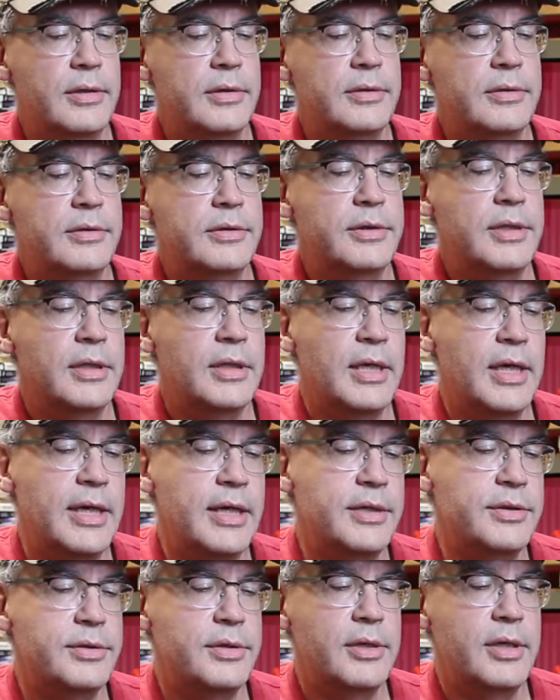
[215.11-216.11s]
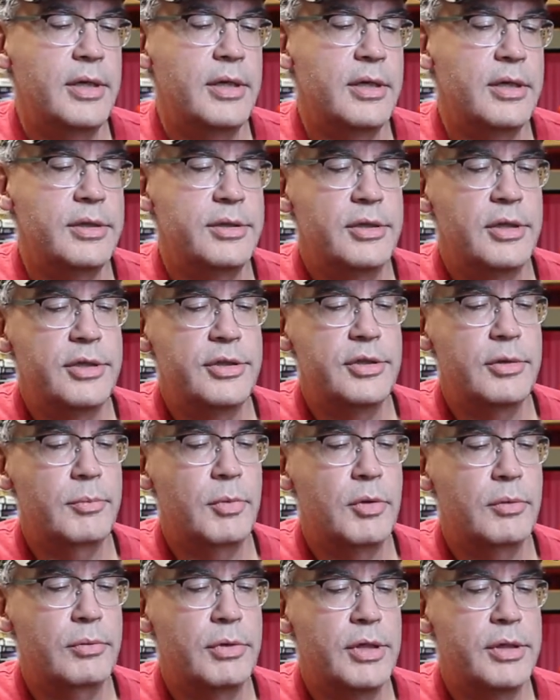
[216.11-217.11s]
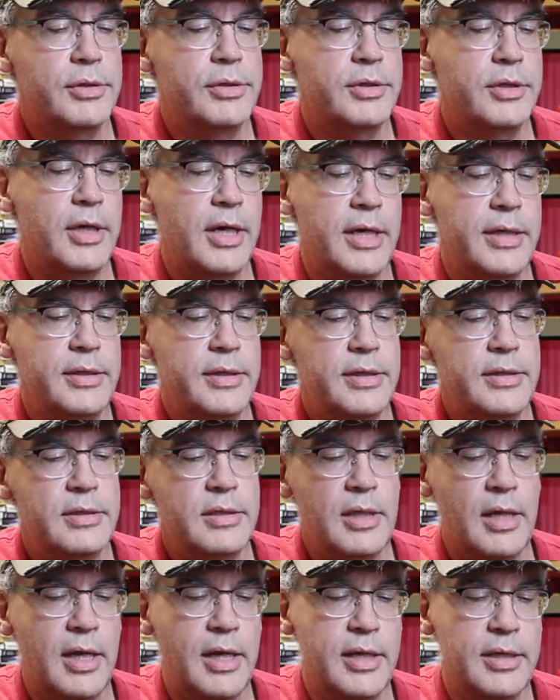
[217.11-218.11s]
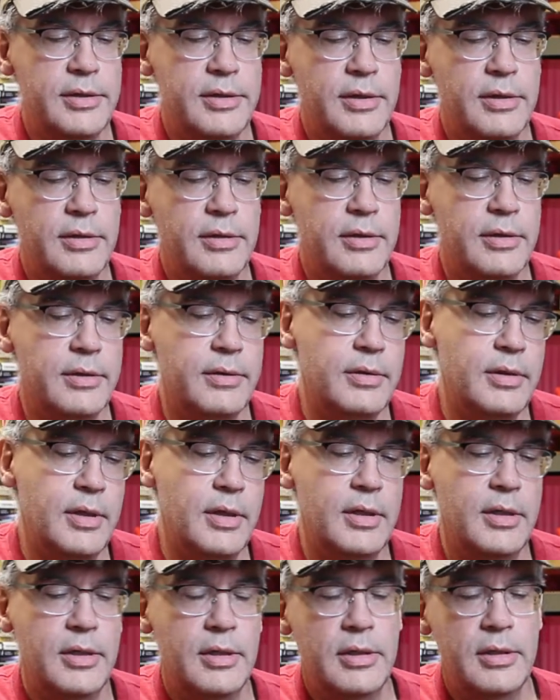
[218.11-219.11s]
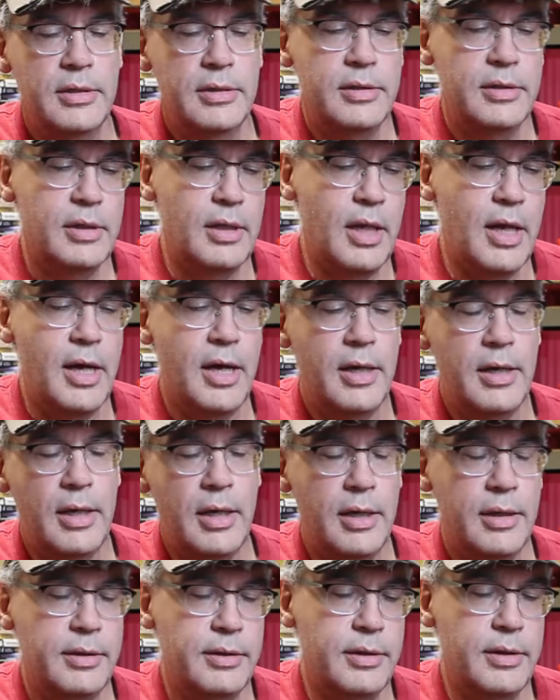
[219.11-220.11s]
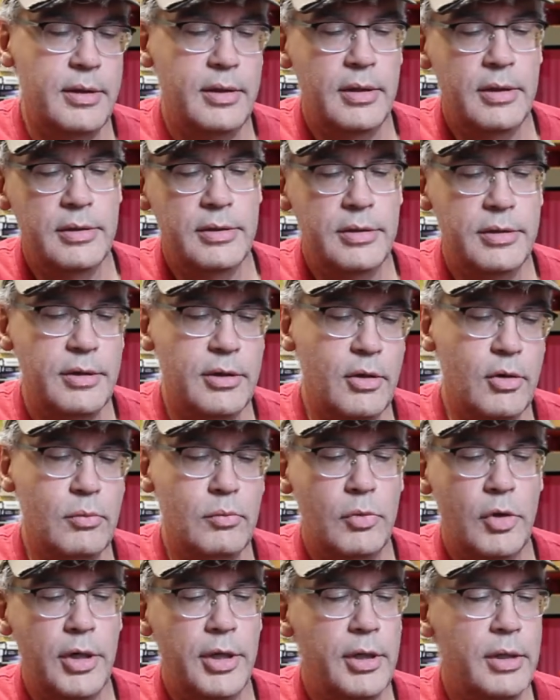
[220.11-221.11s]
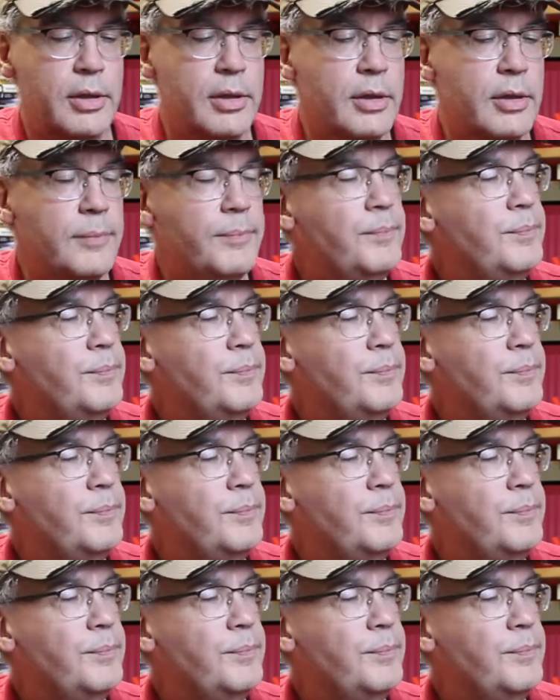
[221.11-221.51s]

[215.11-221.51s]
still has the adjustable rear sight that slides on the slot on the scope rail here.